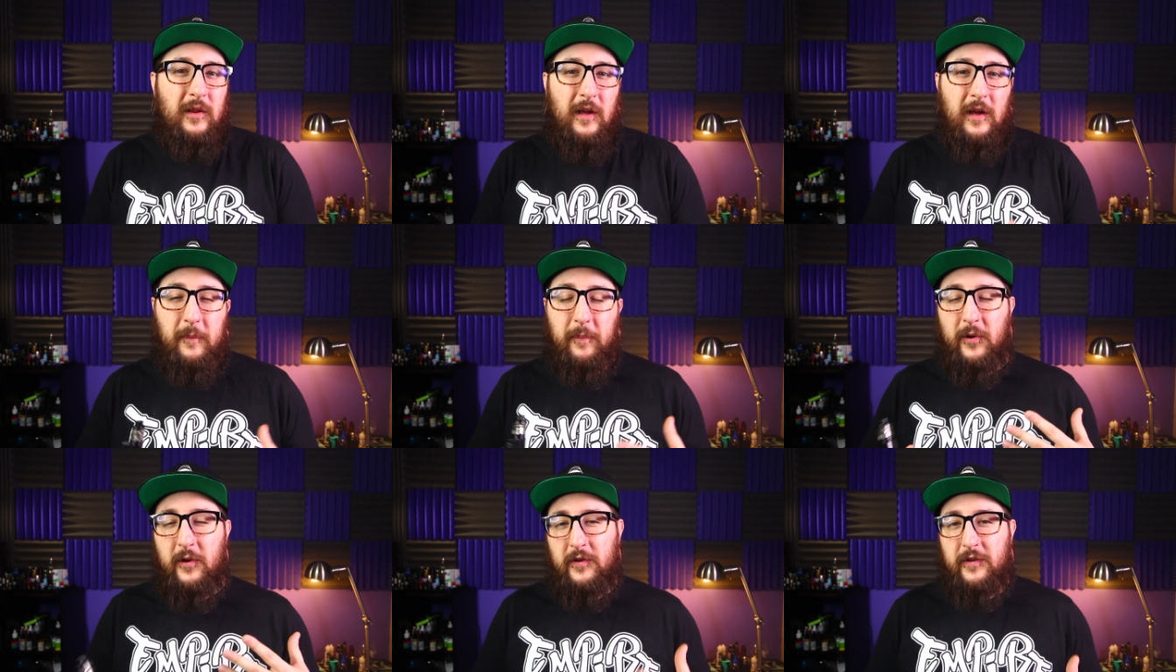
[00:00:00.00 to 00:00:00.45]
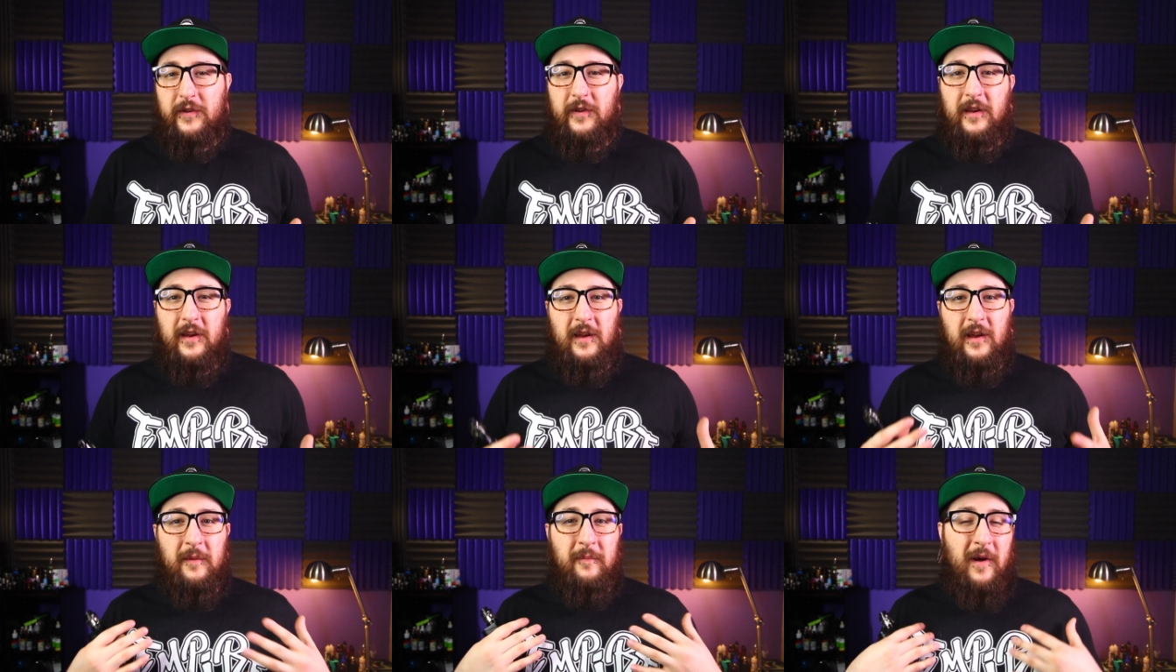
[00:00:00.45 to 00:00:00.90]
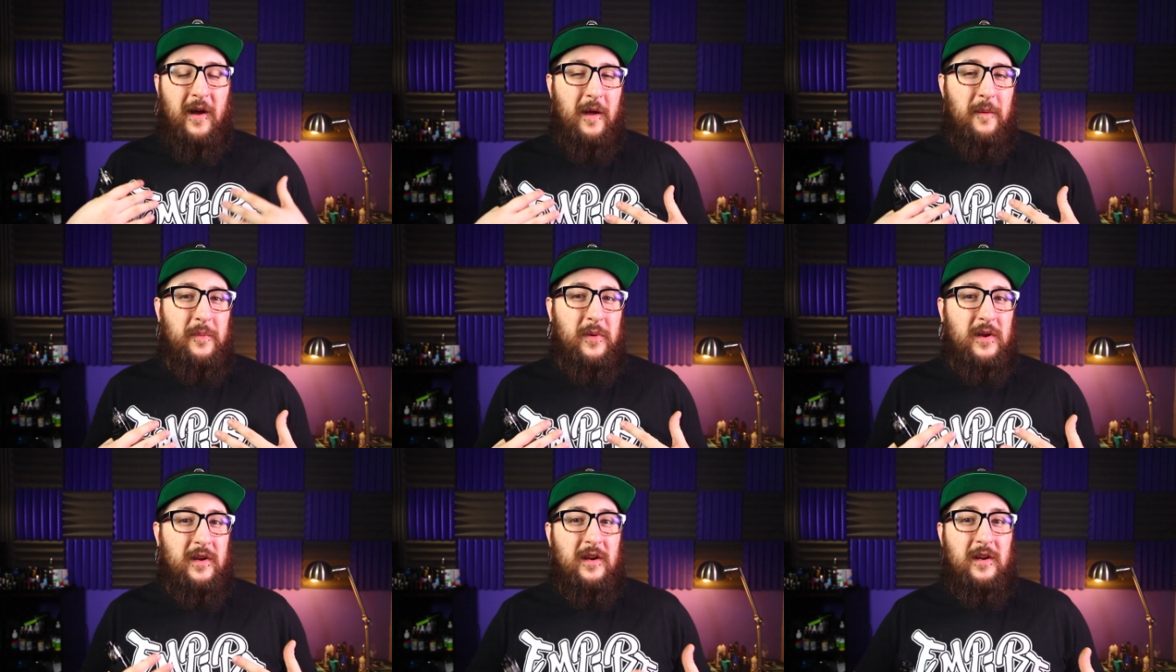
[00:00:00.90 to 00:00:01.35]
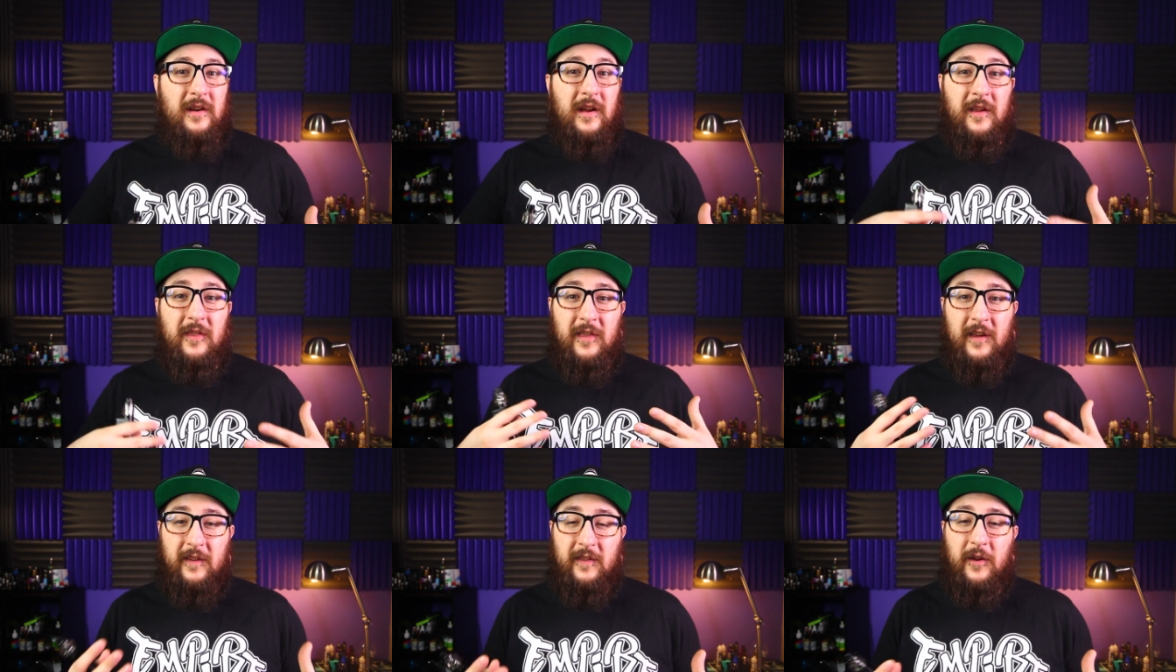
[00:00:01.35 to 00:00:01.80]
Like, personally, in my opinion,
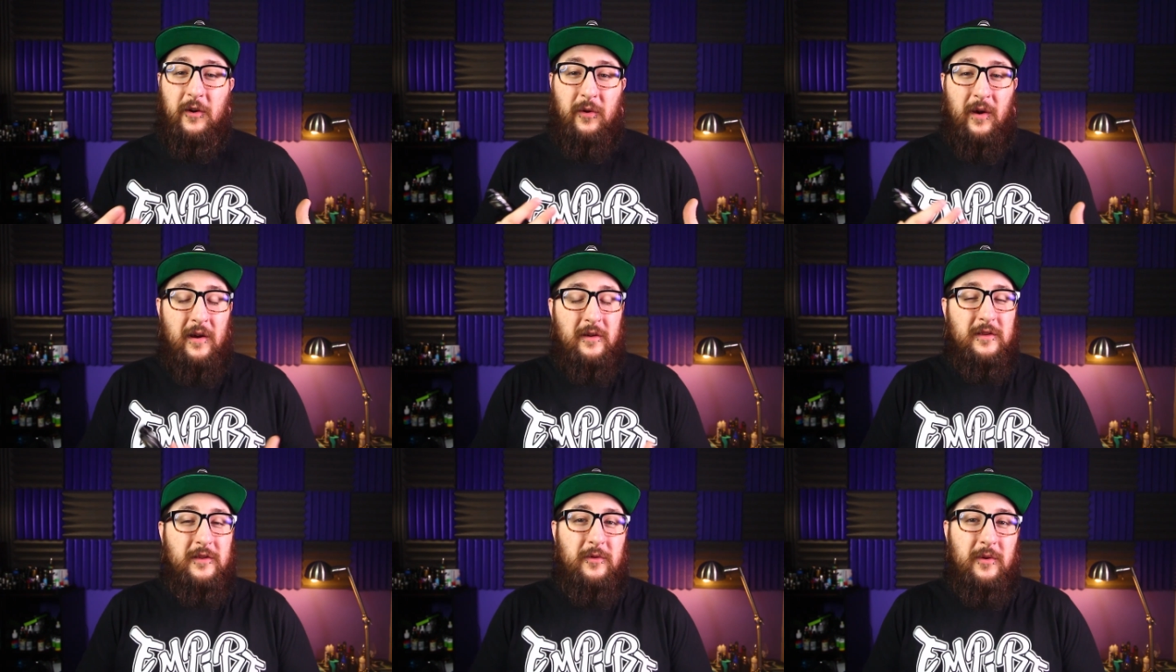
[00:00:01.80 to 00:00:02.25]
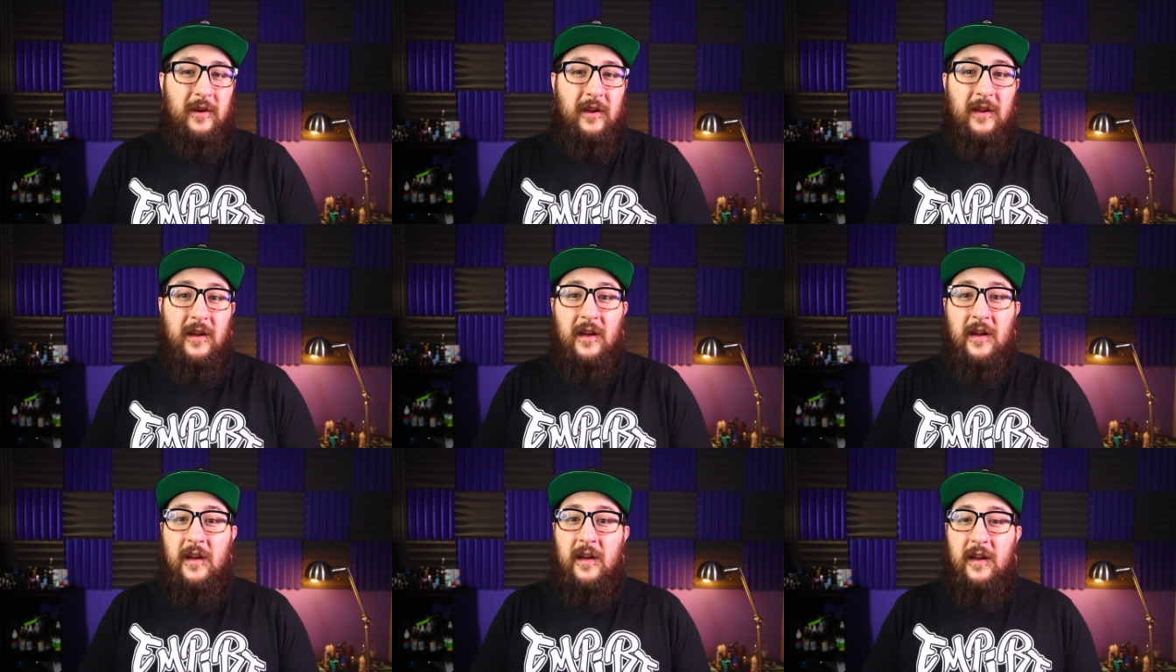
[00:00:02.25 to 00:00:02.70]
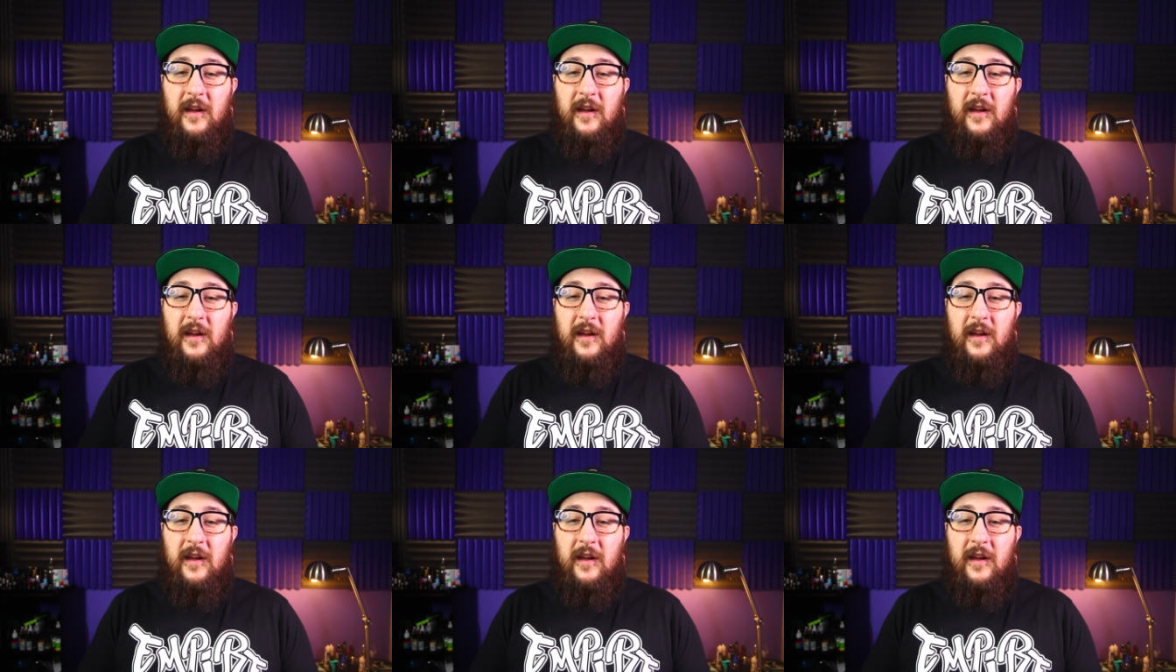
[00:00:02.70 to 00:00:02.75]
I think the Crown 3